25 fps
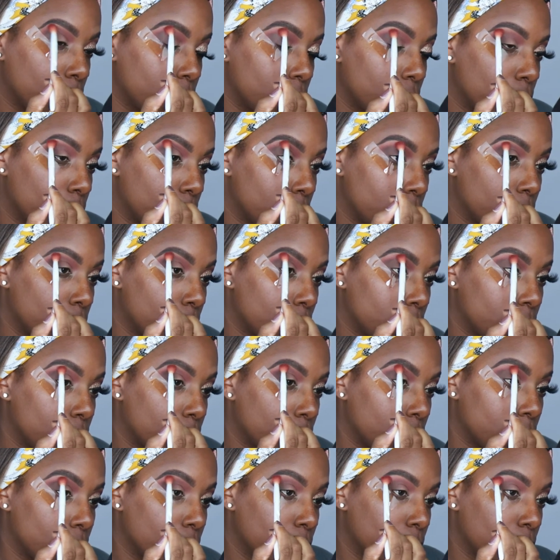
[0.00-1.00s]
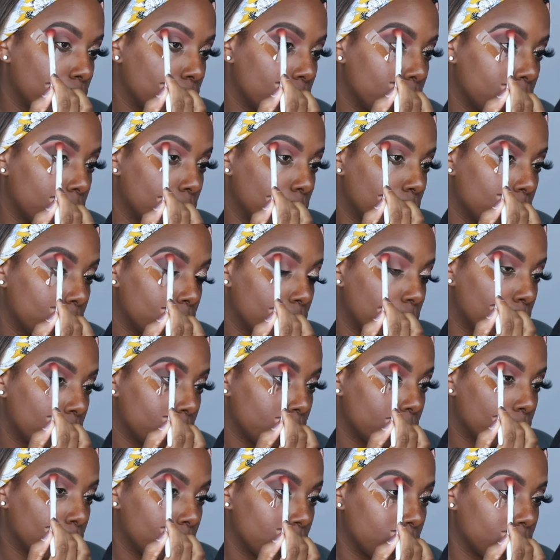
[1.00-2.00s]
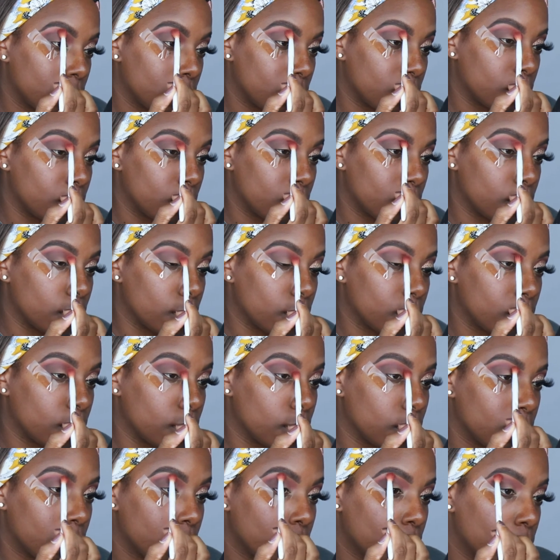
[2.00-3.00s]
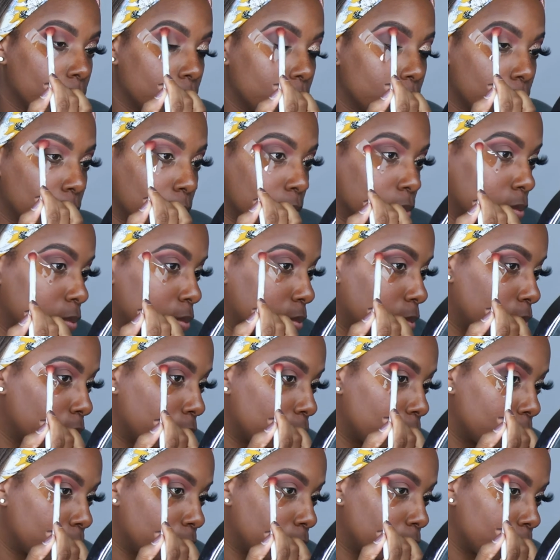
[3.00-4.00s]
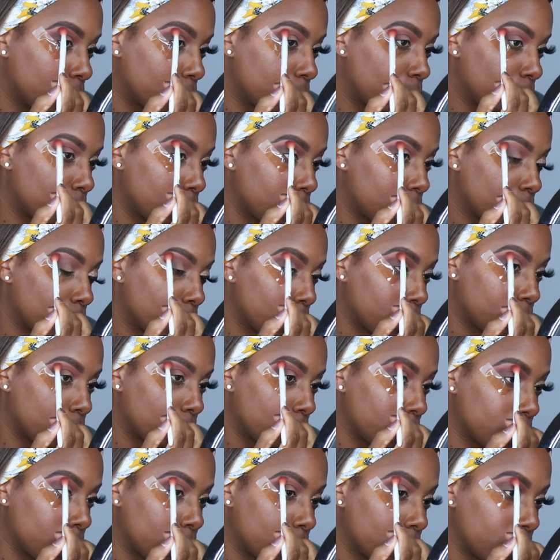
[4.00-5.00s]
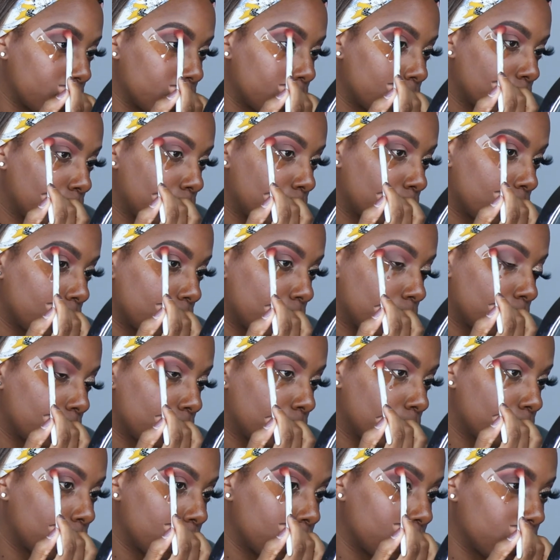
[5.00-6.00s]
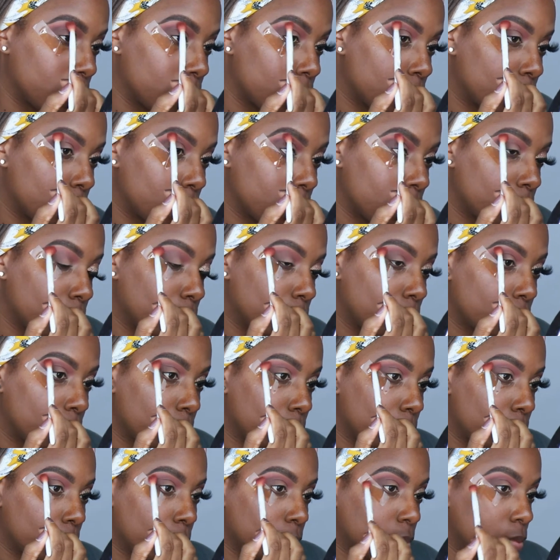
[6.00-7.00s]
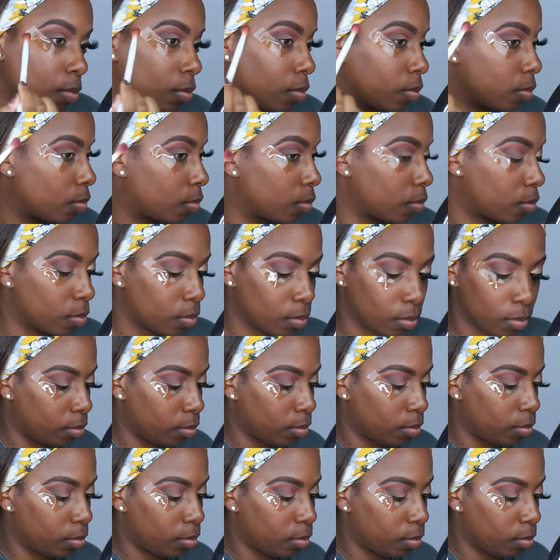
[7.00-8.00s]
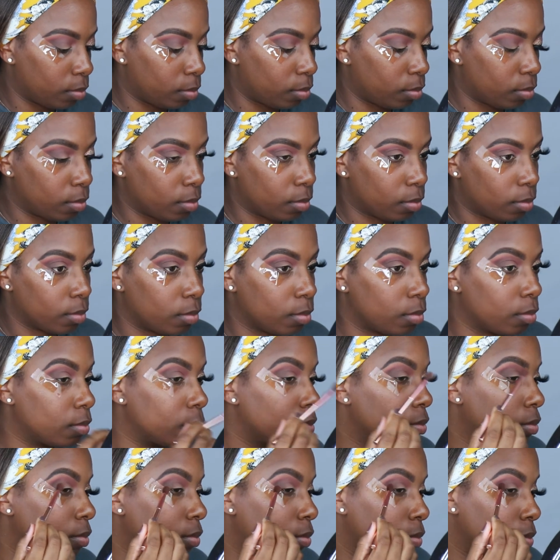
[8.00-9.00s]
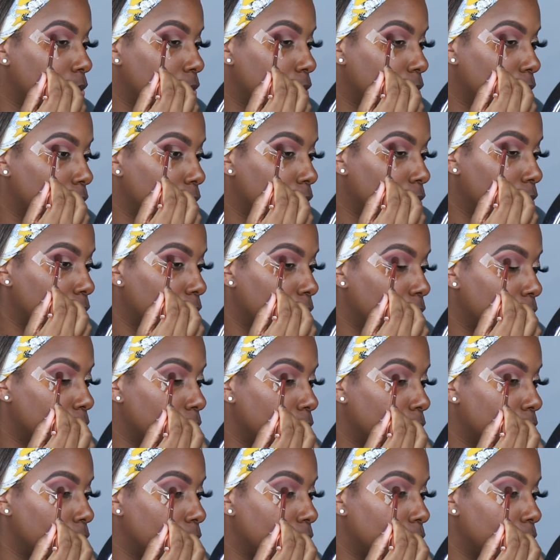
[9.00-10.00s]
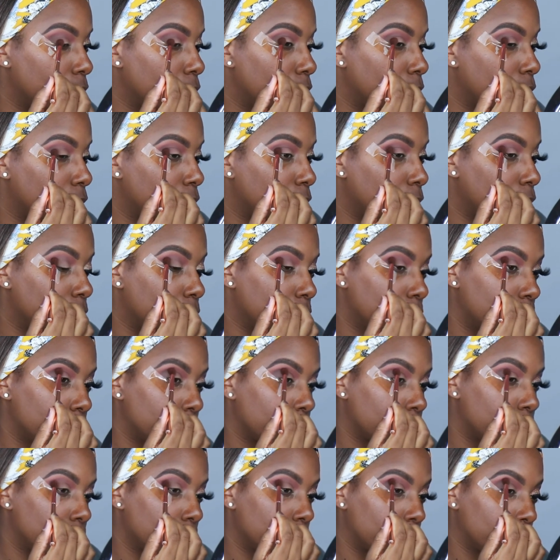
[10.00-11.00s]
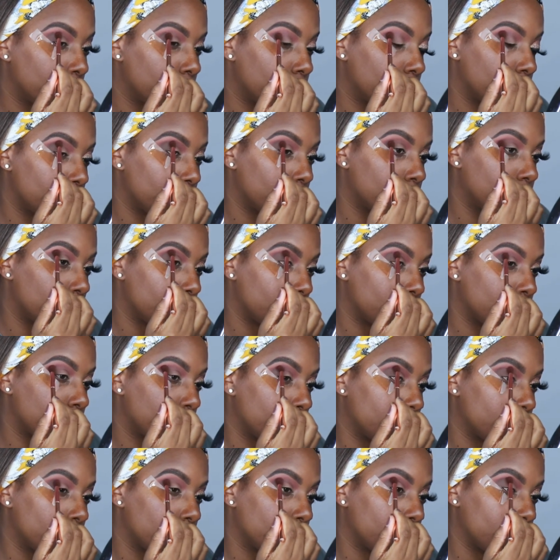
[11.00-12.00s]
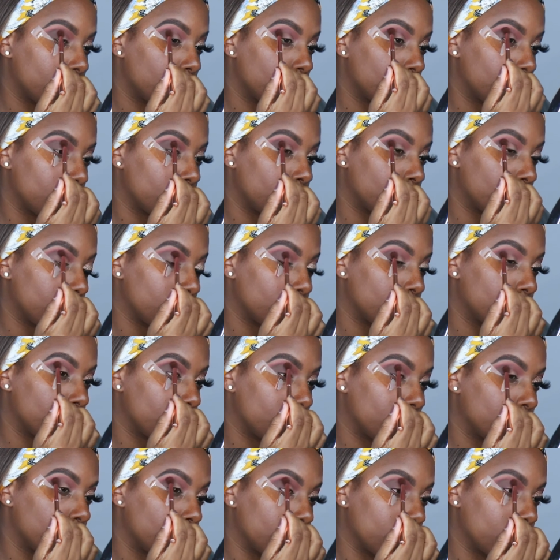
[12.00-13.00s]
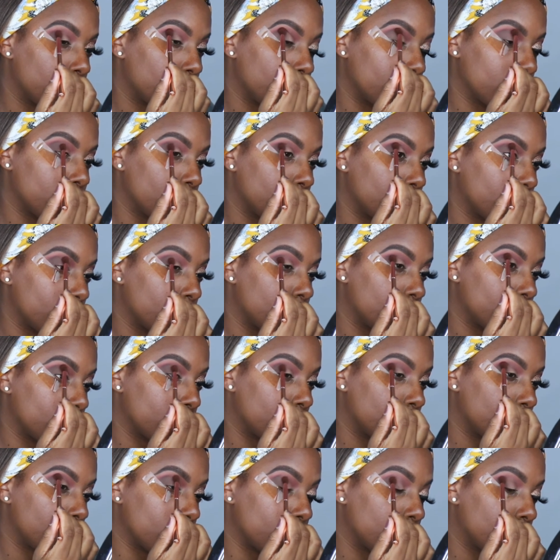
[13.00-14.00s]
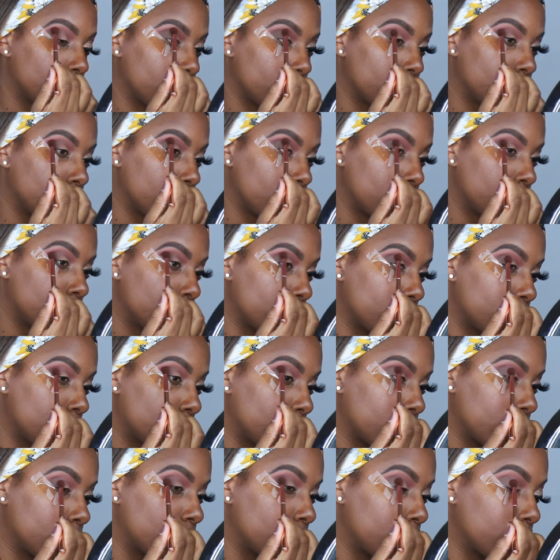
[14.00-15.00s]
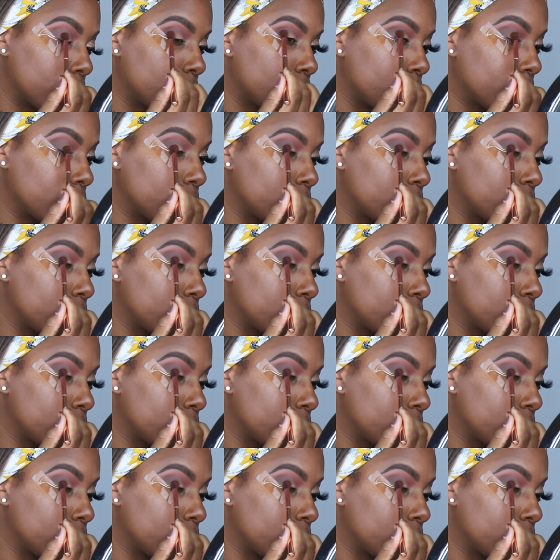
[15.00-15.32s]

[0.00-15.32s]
but I don't want to have any harsh lines. So that's why I'm going back in with no product on the brush, using just the same brush to clean up those edges. And now I'm back patting in more Sparks Fly on that outer V of my eye.